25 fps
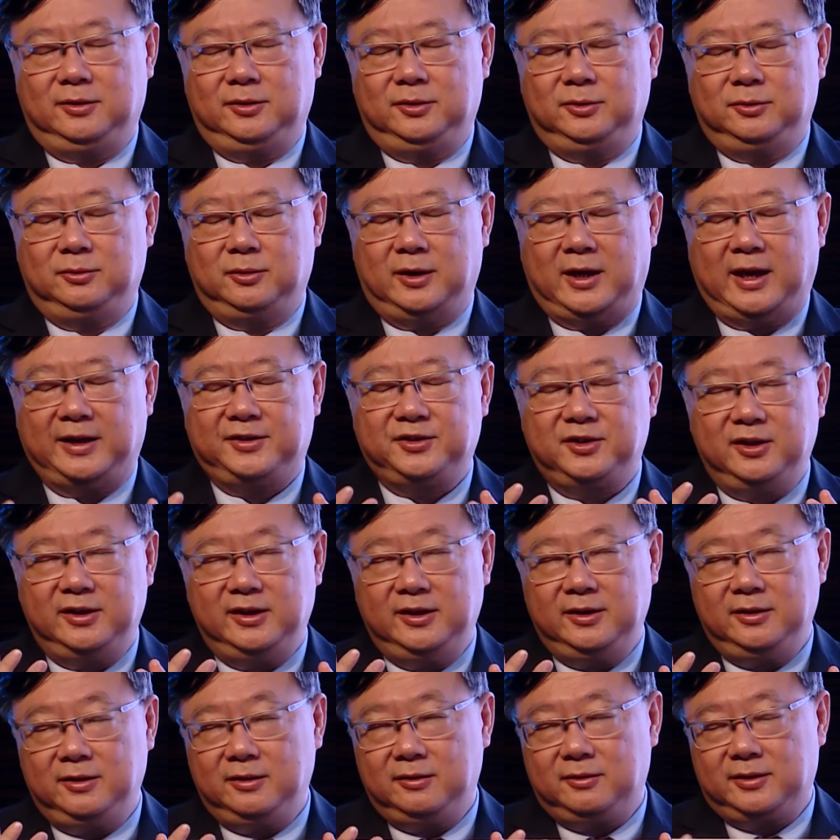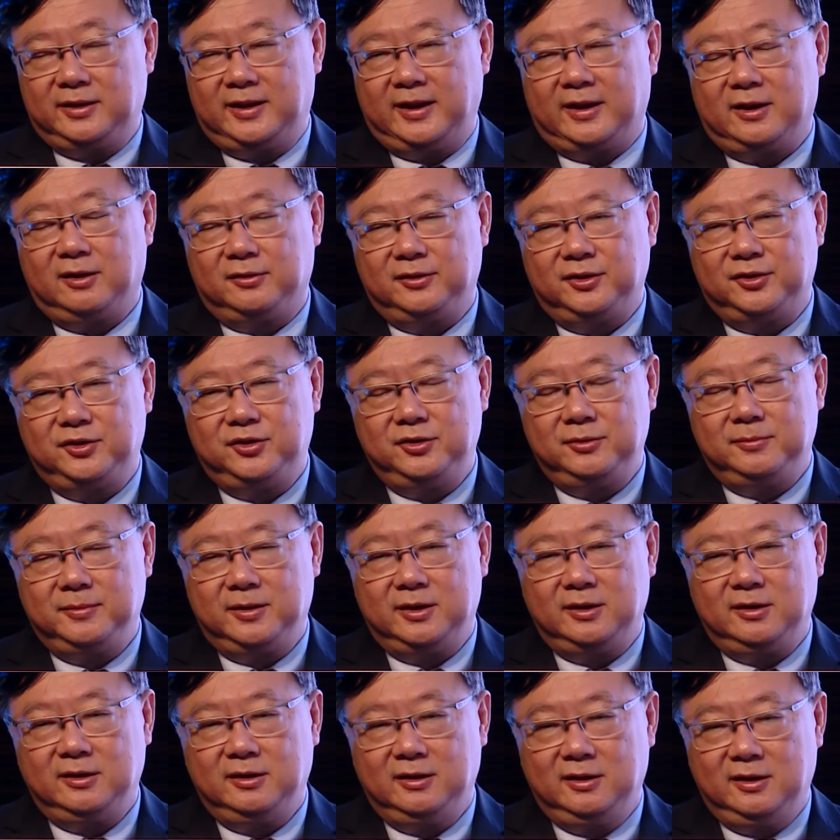you actually take out the
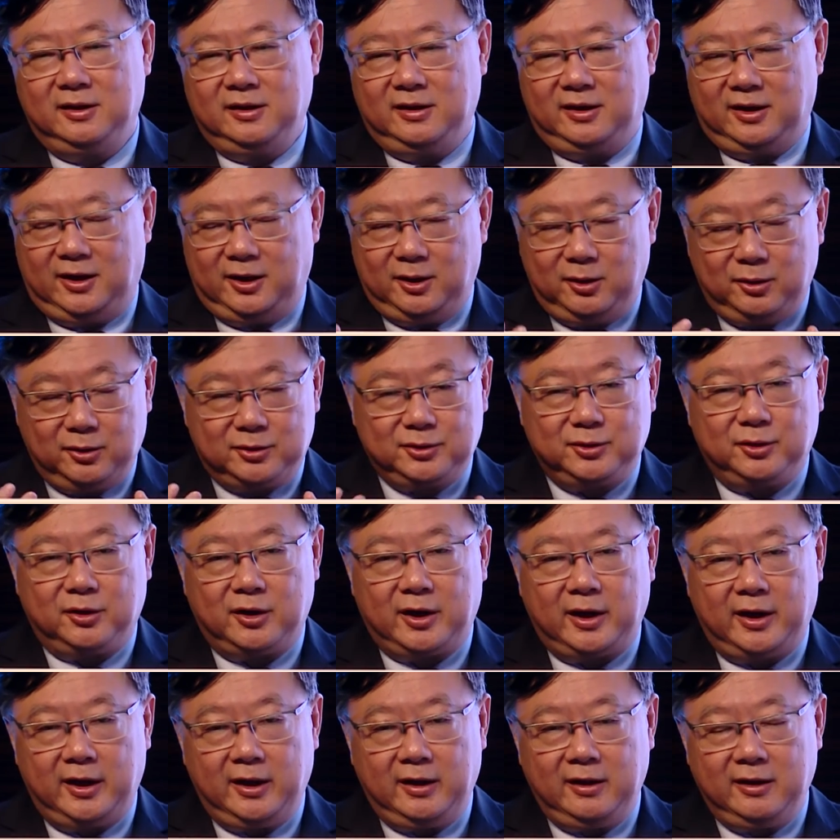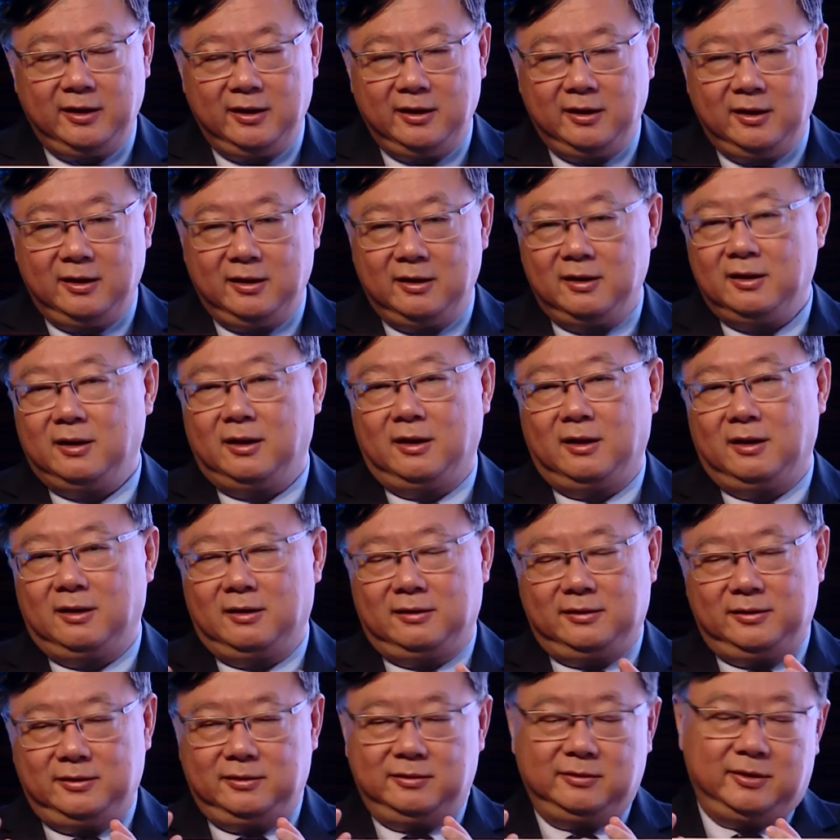tumor, it looks okay,
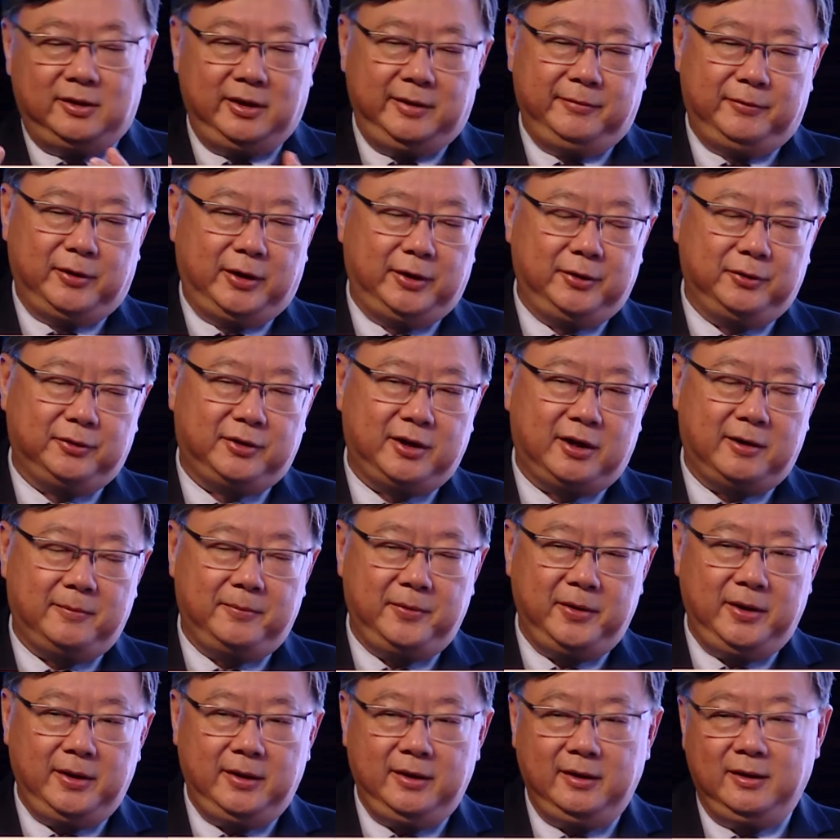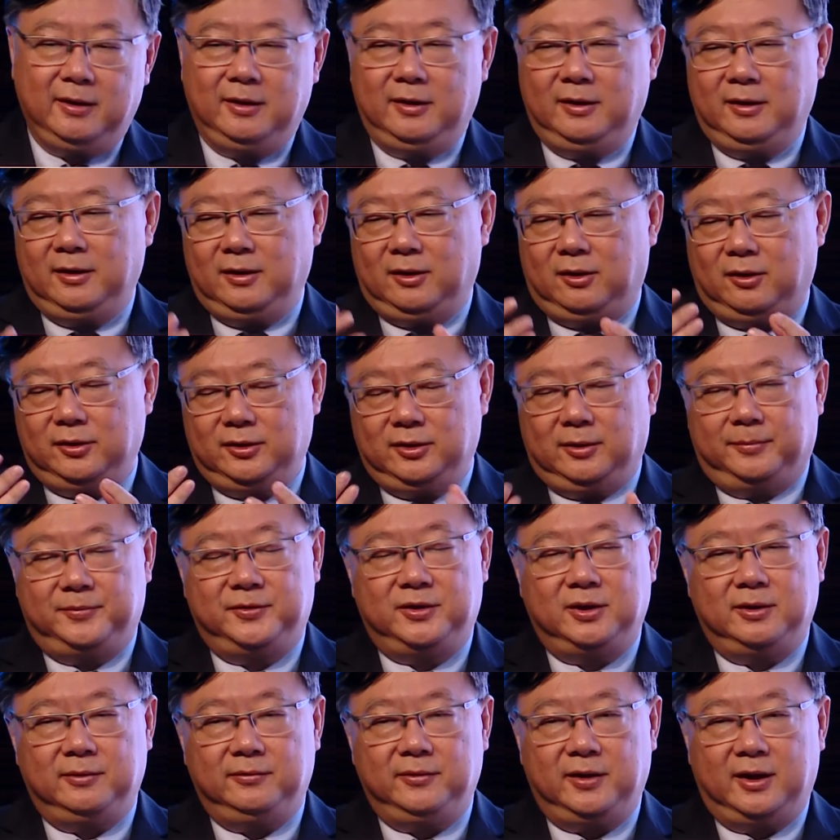you give radiotherapy, or you
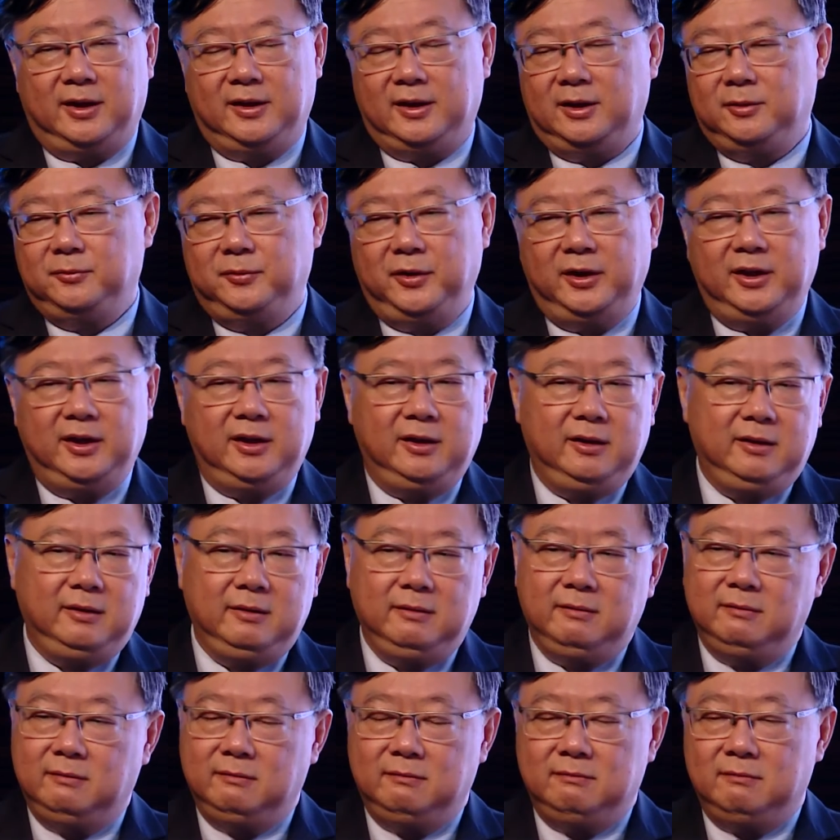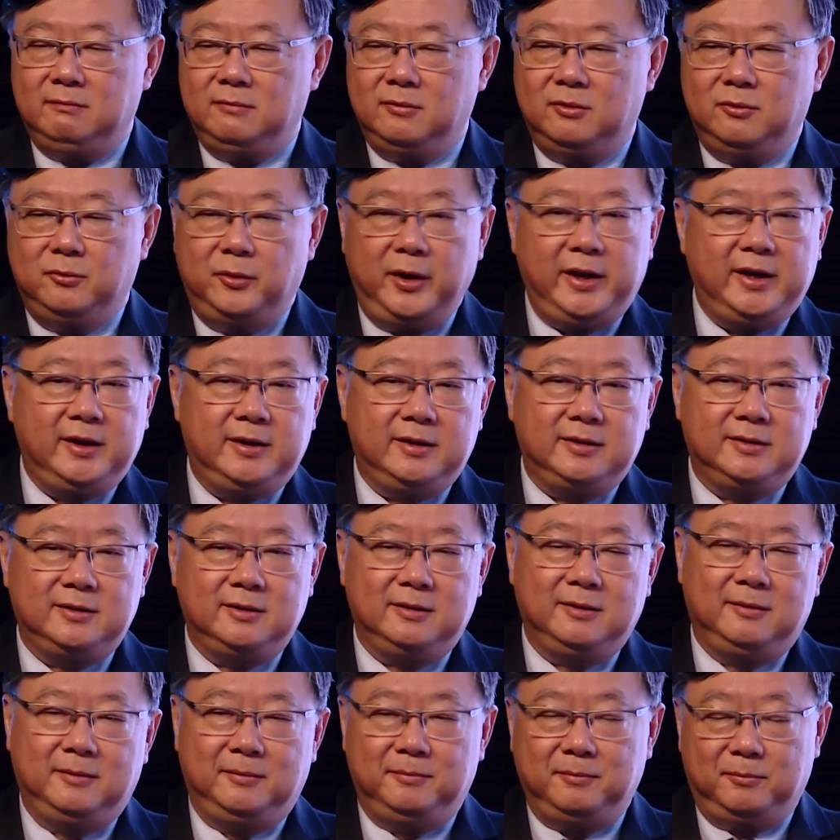observe, and then within weeks,
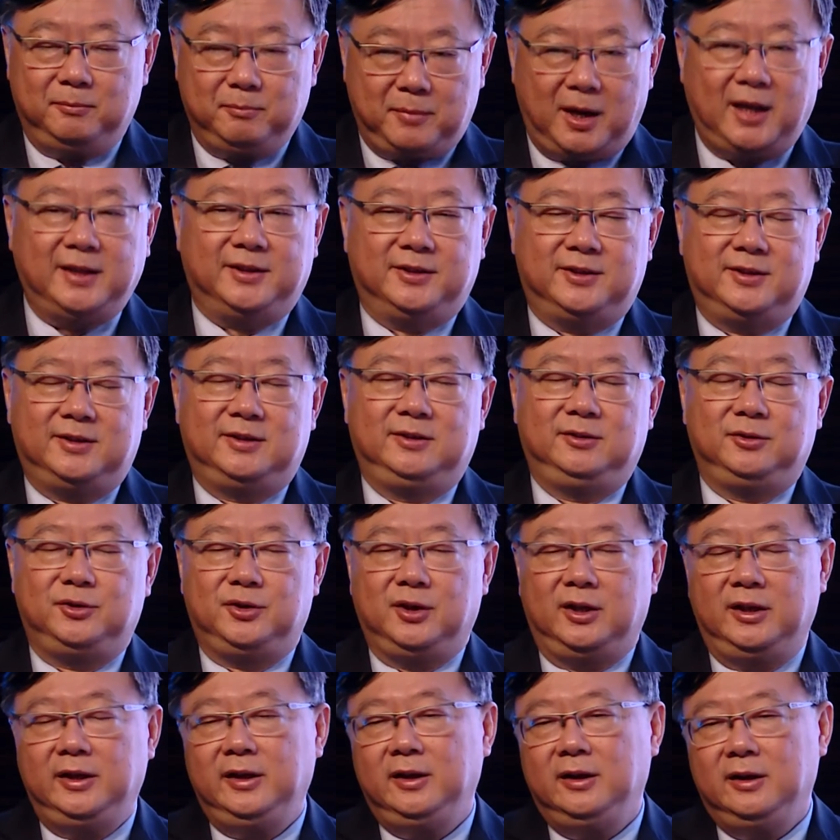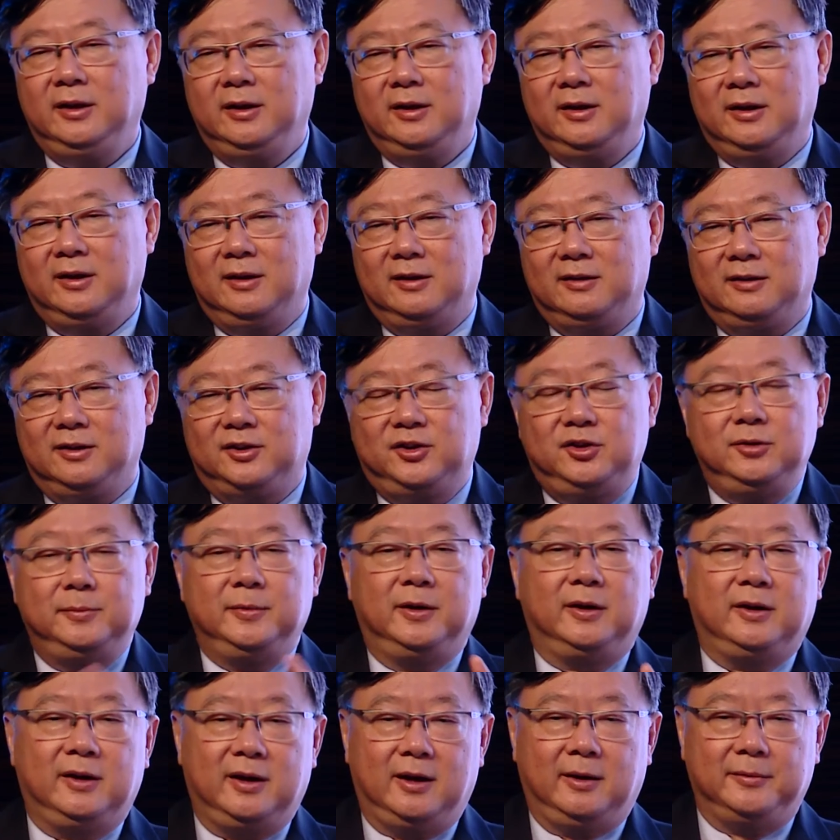months usually, the
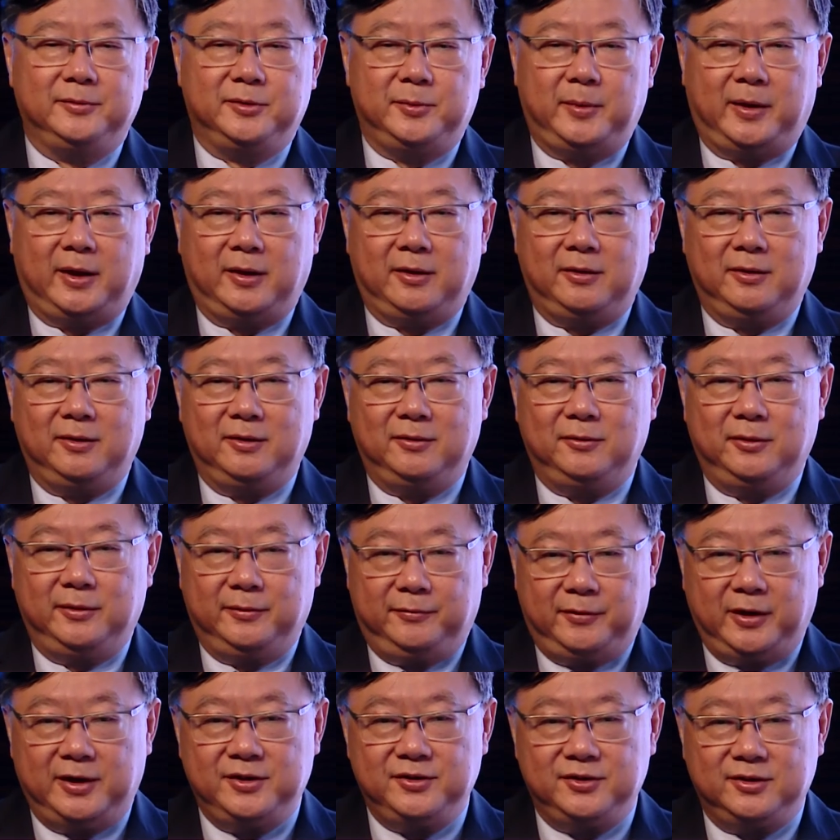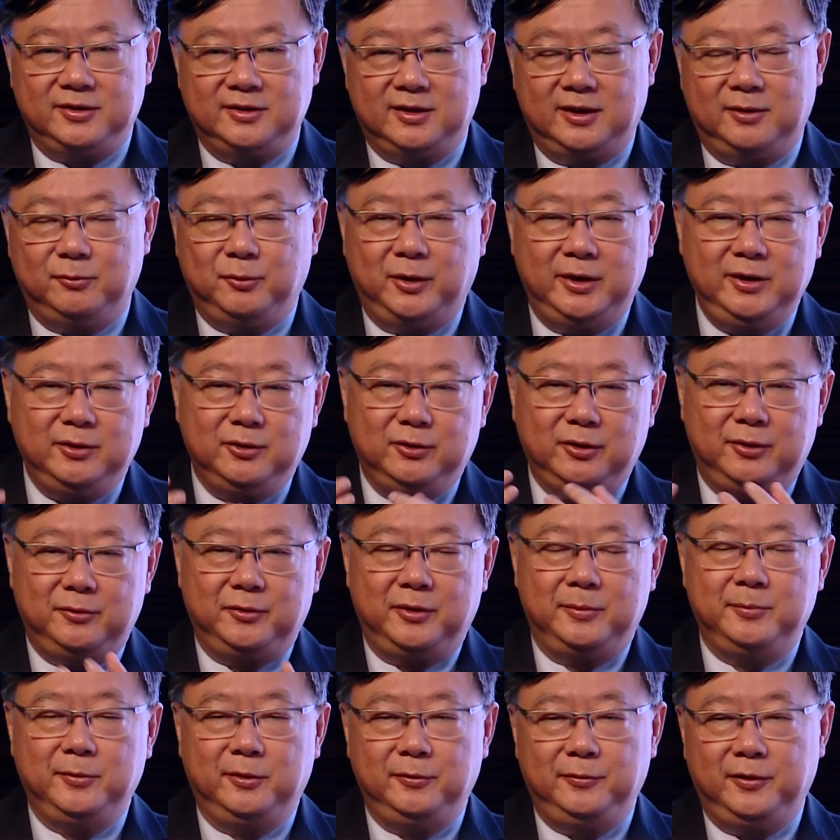tumor comes back with vengeance. And when you go and
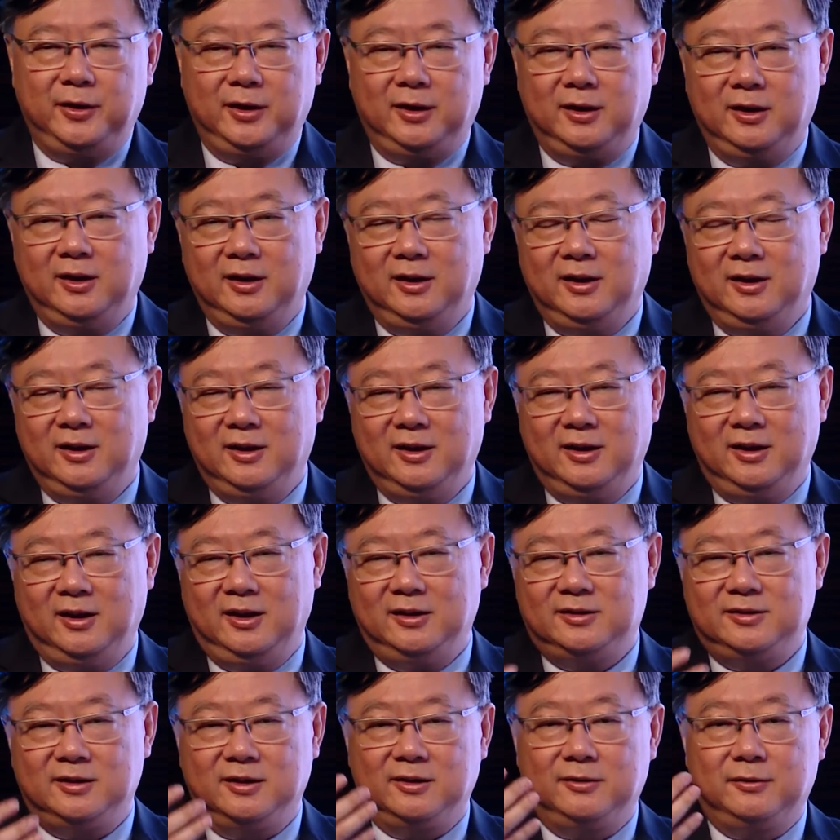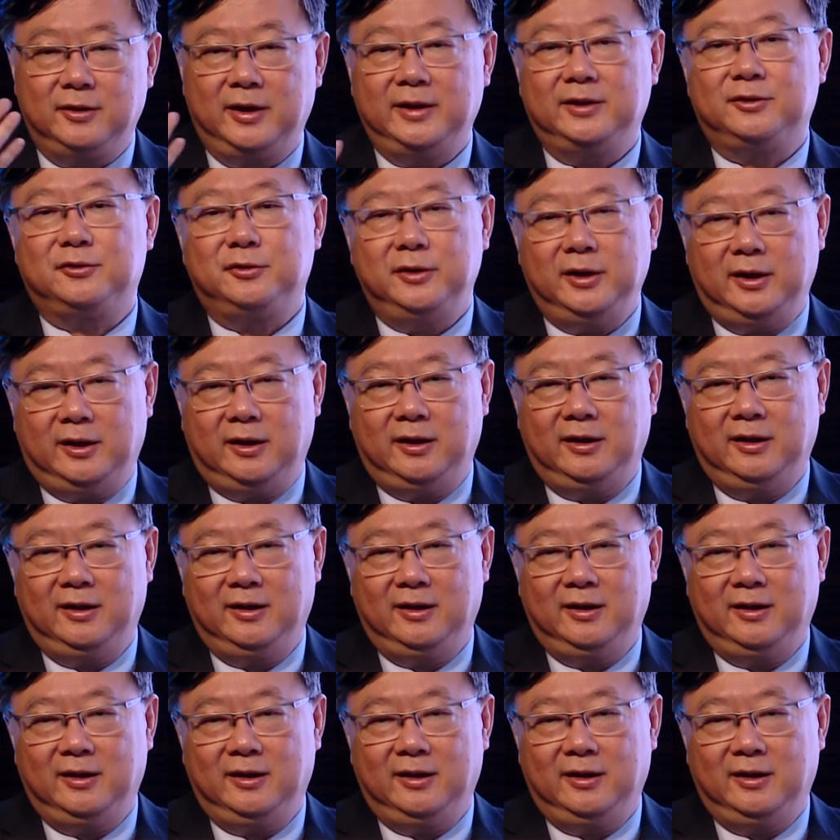remove it, is a grade 3.